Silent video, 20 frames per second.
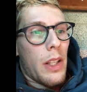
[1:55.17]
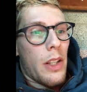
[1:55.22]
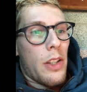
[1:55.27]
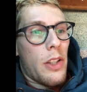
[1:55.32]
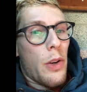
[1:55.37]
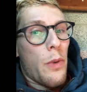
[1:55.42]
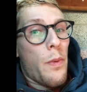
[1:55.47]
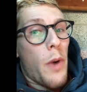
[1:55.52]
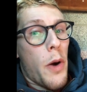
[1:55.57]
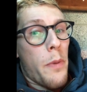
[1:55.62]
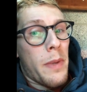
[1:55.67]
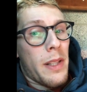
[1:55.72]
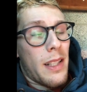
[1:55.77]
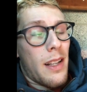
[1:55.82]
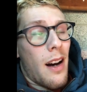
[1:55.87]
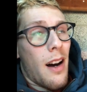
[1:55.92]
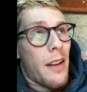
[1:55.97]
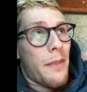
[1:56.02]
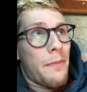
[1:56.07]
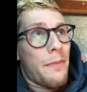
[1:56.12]
So Roman's
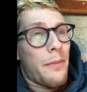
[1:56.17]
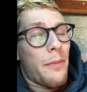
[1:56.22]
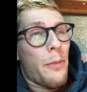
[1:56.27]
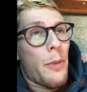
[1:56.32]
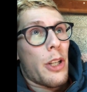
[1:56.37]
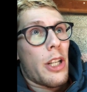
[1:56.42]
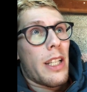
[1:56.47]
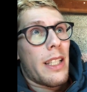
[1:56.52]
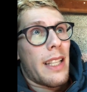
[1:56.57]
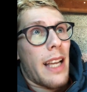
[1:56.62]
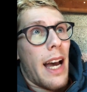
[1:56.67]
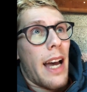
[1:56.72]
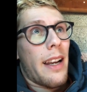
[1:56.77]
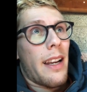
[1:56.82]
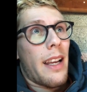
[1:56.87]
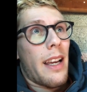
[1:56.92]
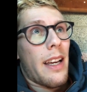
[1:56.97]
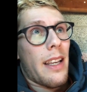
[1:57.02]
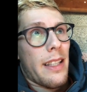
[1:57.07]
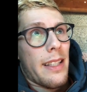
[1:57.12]
gone, which is sad,
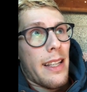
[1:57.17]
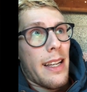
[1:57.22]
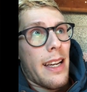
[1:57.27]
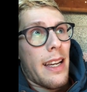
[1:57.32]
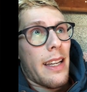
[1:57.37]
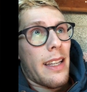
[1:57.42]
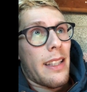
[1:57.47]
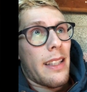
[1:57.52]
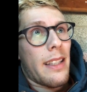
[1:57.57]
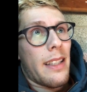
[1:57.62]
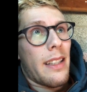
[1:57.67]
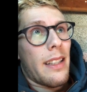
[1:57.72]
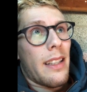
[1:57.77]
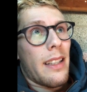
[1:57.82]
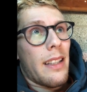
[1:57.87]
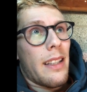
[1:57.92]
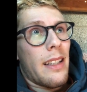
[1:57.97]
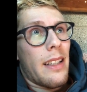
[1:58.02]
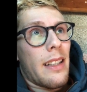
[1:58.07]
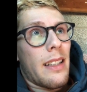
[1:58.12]
because like
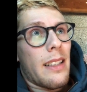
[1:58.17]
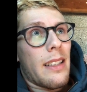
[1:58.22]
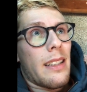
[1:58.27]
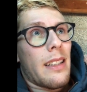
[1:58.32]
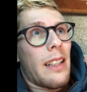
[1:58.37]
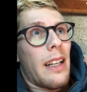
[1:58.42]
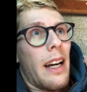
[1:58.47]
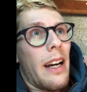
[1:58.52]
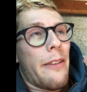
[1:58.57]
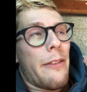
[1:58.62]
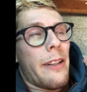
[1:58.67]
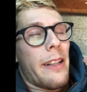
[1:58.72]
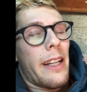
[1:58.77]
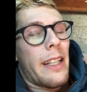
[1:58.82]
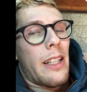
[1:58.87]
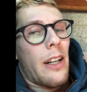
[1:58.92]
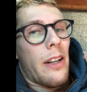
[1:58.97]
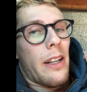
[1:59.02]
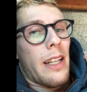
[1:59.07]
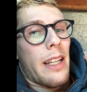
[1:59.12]
I really
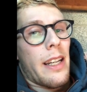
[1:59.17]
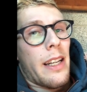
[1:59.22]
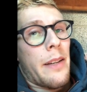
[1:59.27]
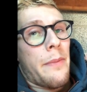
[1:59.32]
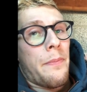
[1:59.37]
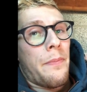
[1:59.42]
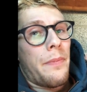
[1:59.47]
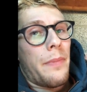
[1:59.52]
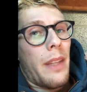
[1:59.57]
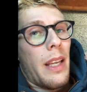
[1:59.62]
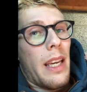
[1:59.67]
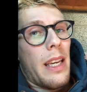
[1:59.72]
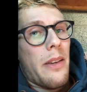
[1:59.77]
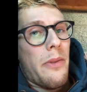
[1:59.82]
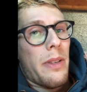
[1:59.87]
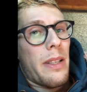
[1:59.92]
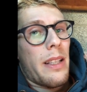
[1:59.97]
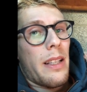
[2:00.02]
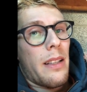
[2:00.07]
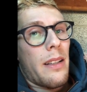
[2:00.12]
like talking to him. He
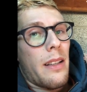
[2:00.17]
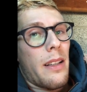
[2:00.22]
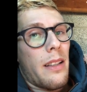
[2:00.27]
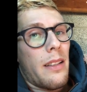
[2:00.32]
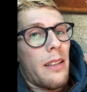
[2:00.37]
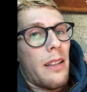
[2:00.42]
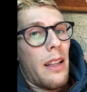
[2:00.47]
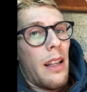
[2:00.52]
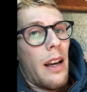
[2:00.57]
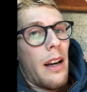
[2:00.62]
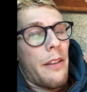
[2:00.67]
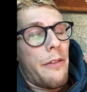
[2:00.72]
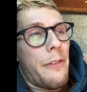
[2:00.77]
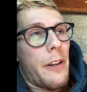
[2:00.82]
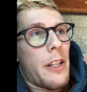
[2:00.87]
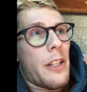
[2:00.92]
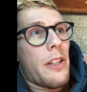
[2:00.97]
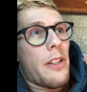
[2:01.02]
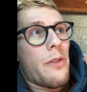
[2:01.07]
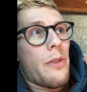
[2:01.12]
was a
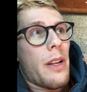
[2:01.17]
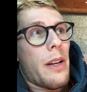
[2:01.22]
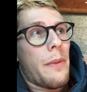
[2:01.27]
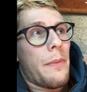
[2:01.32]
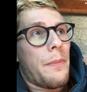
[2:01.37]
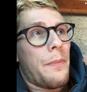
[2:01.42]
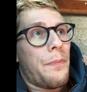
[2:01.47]
fun dude.